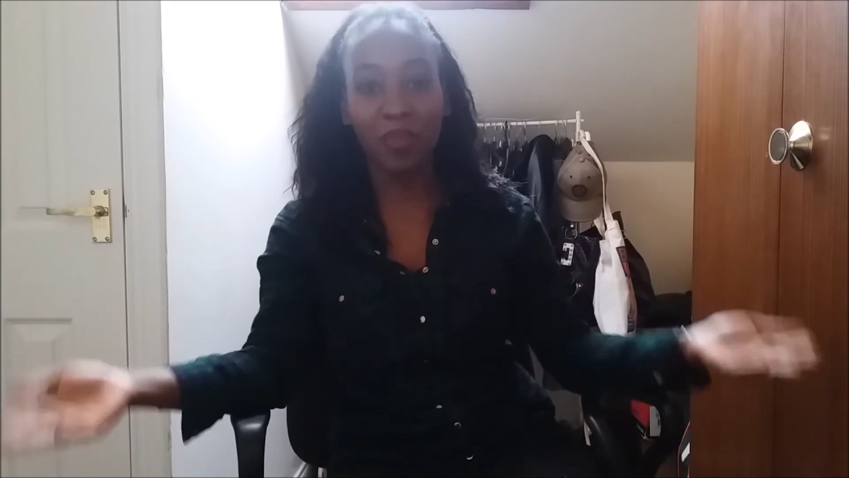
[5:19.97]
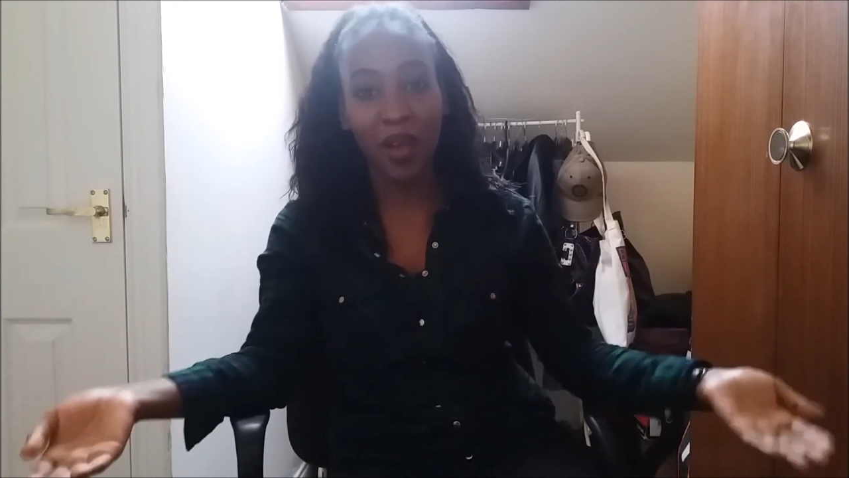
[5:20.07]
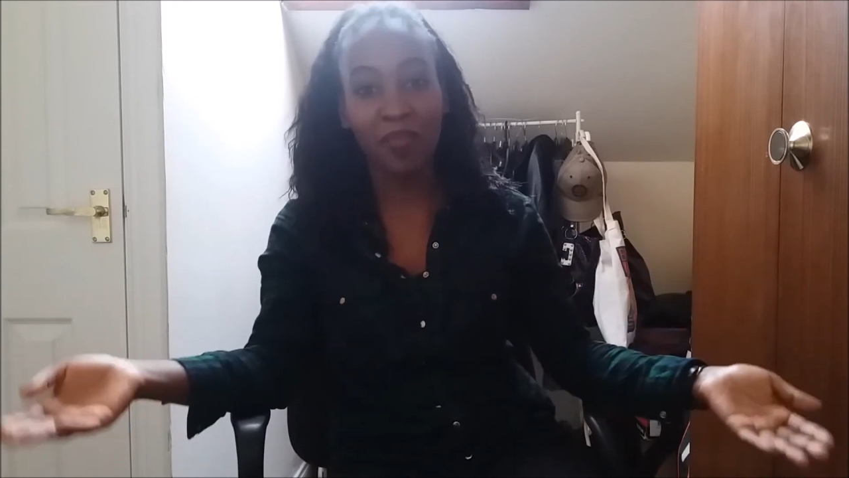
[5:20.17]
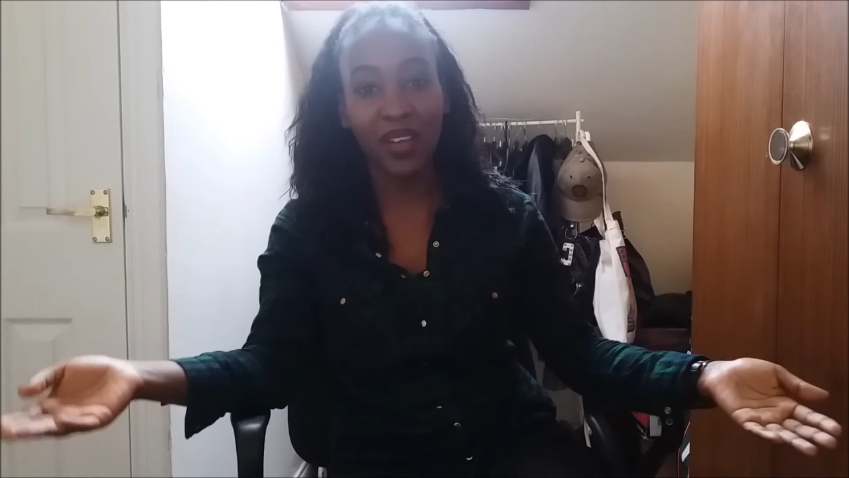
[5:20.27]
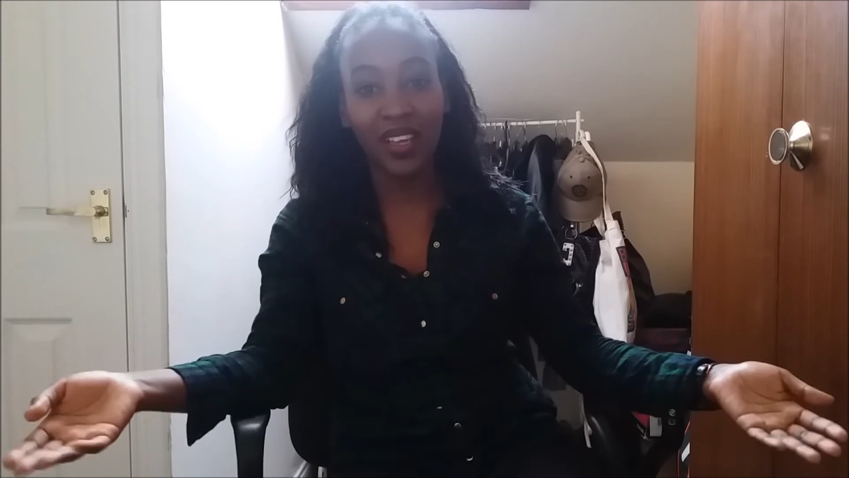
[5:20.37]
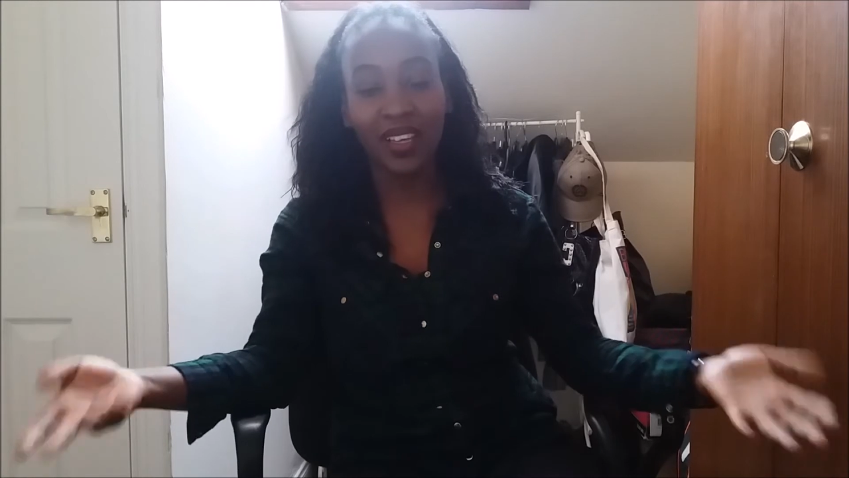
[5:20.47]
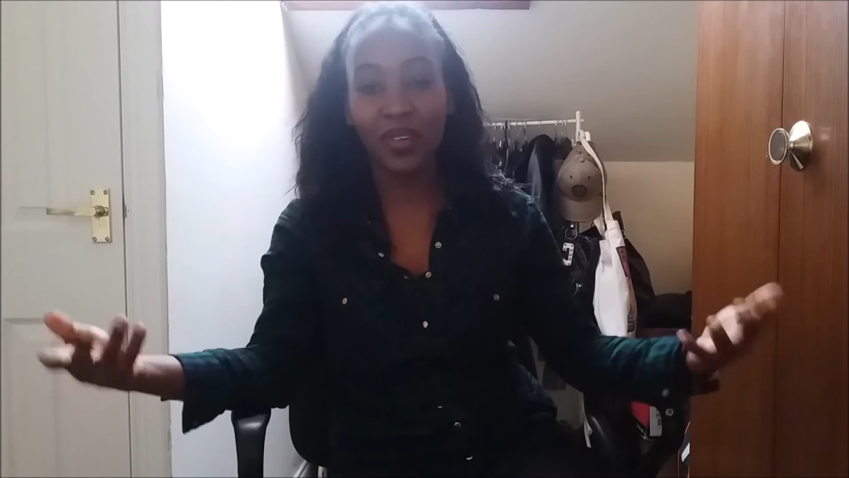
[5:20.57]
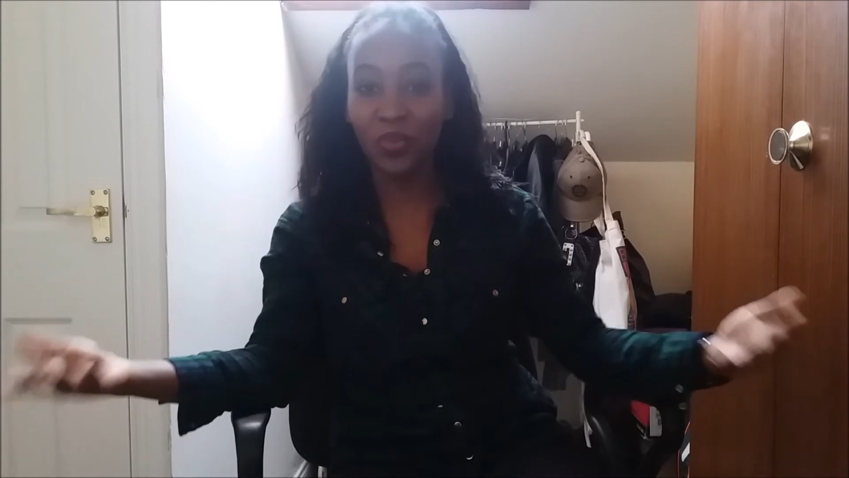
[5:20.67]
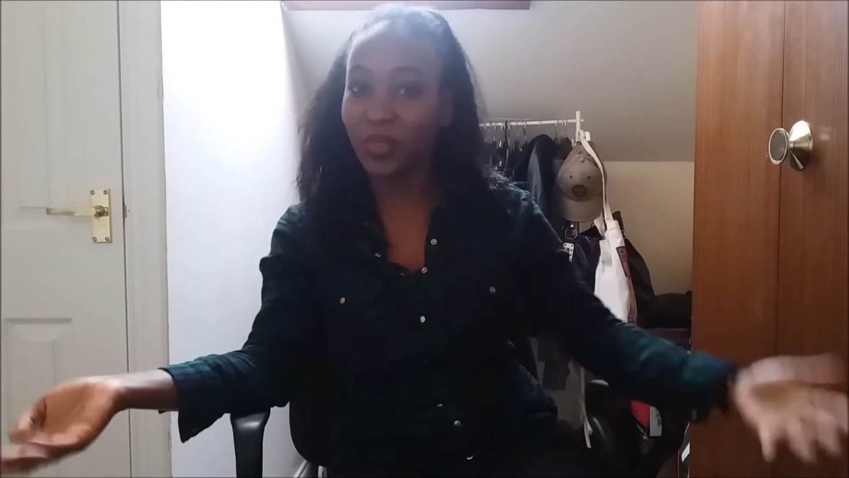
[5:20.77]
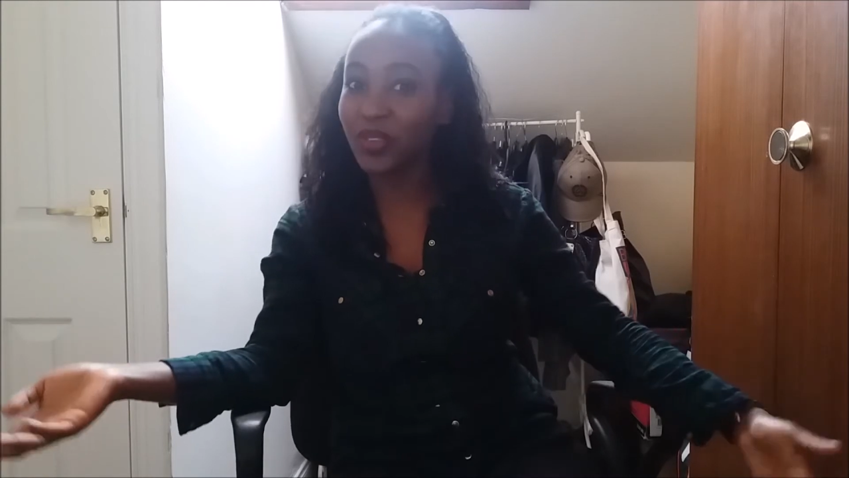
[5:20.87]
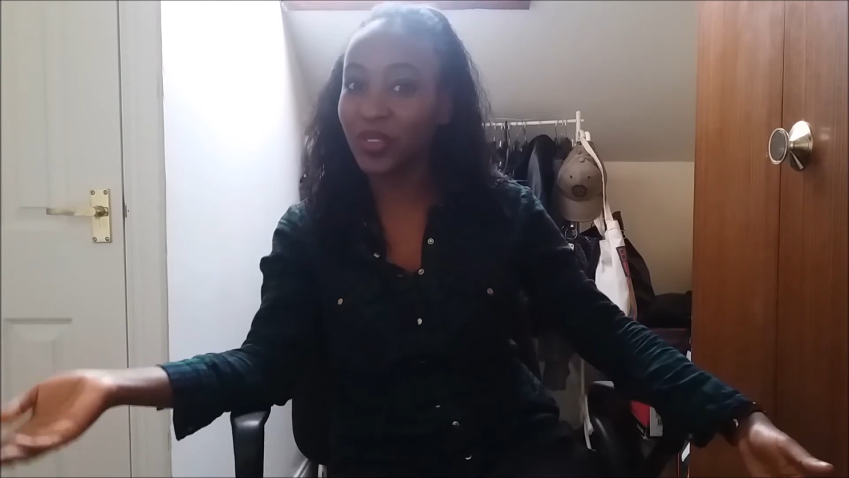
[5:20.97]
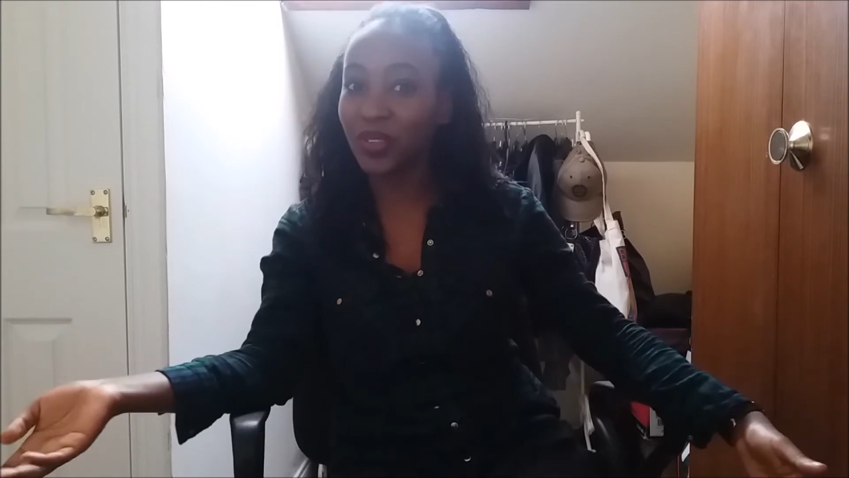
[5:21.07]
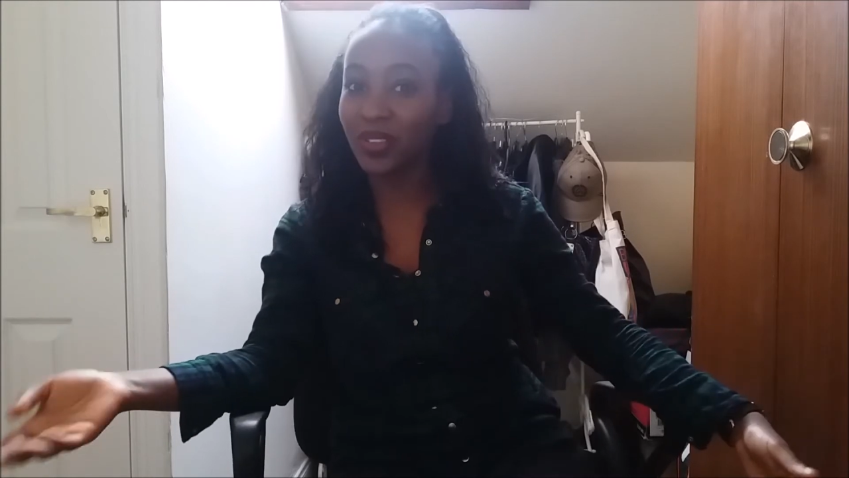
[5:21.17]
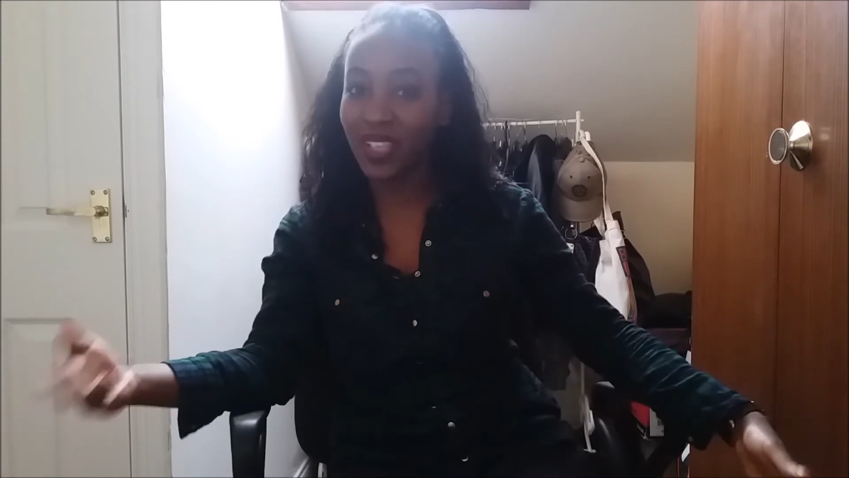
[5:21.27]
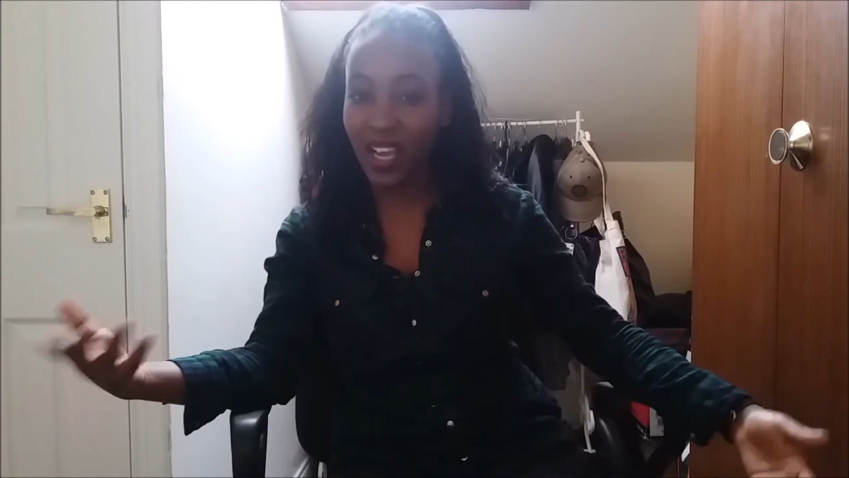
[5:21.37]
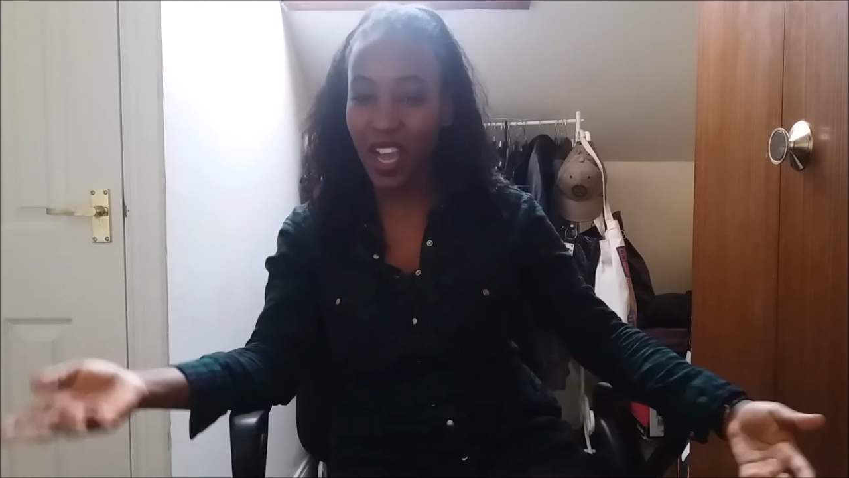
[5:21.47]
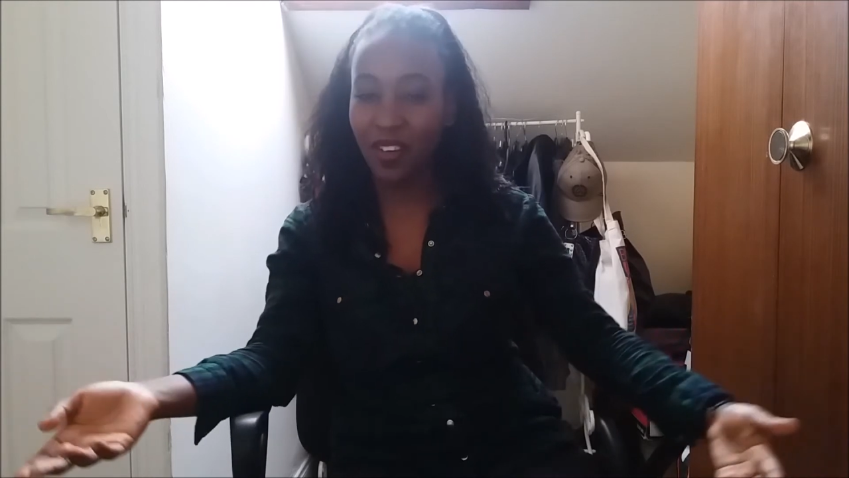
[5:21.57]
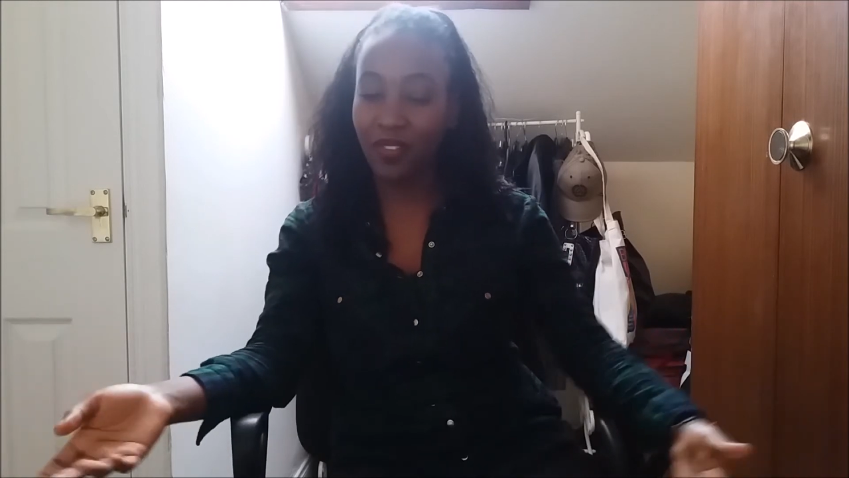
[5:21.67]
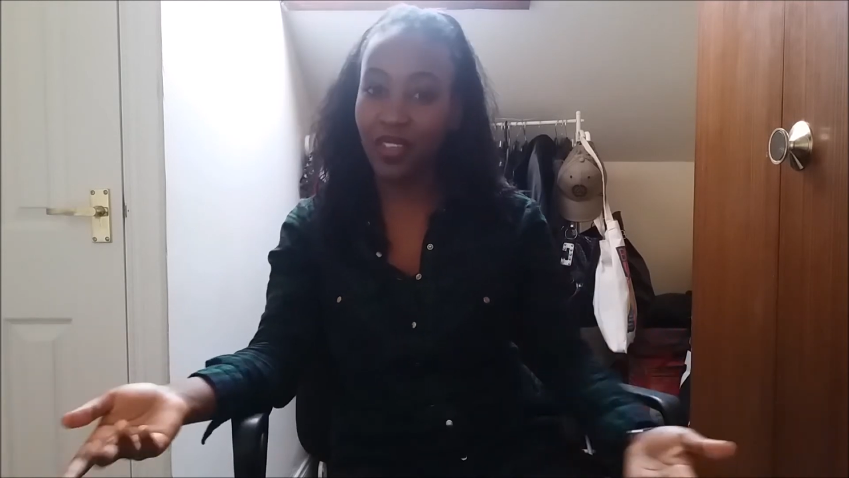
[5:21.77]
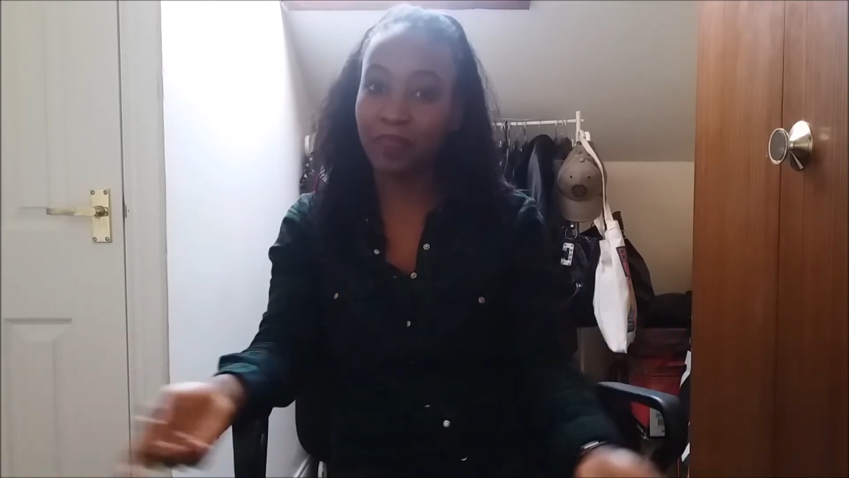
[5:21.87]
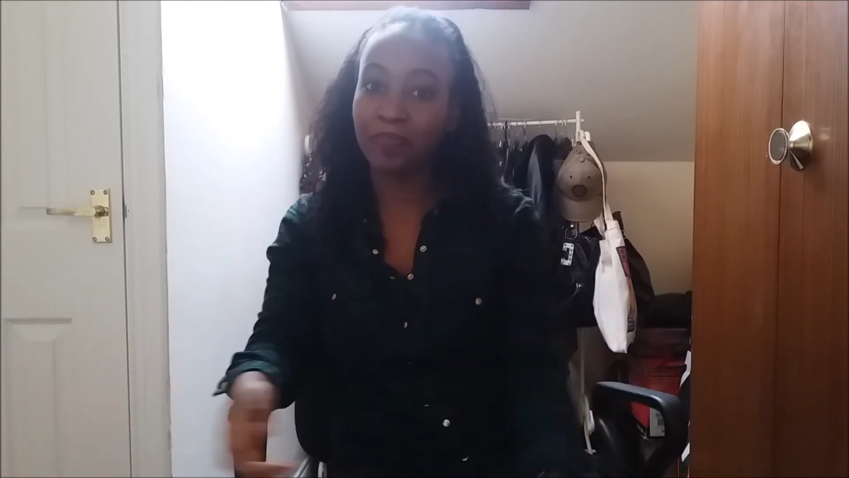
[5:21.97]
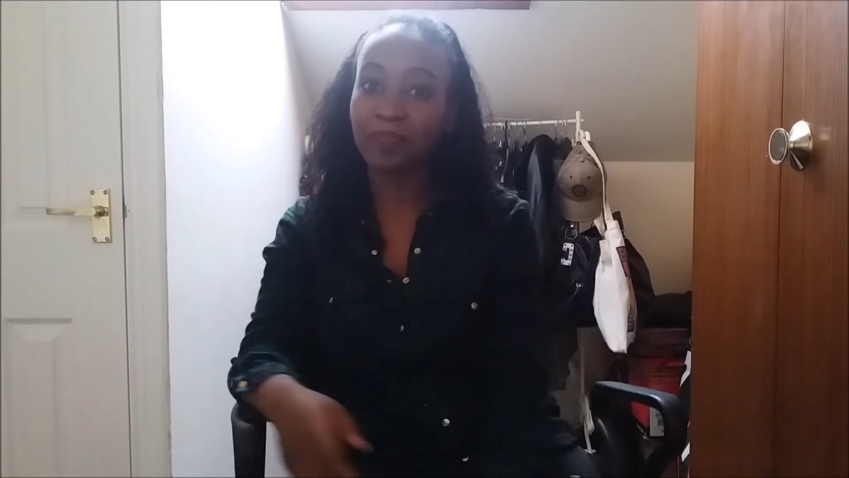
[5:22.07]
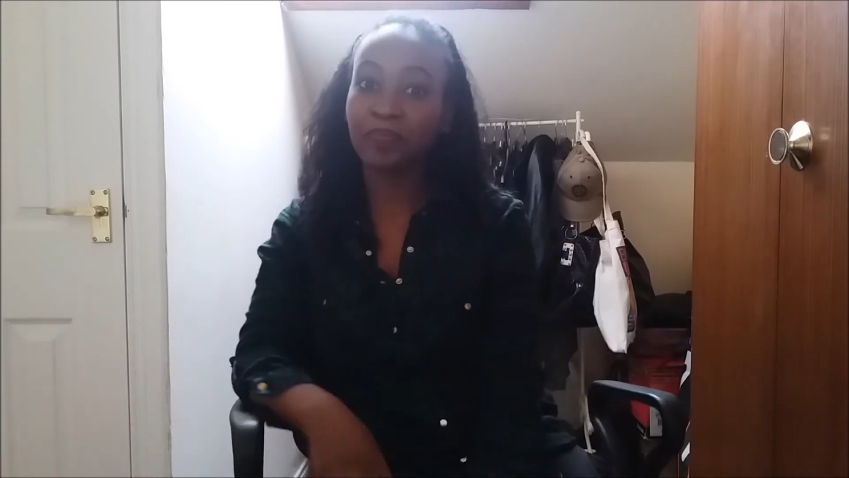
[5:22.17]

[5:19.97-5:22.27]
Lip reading: the public will do, that kind of thing.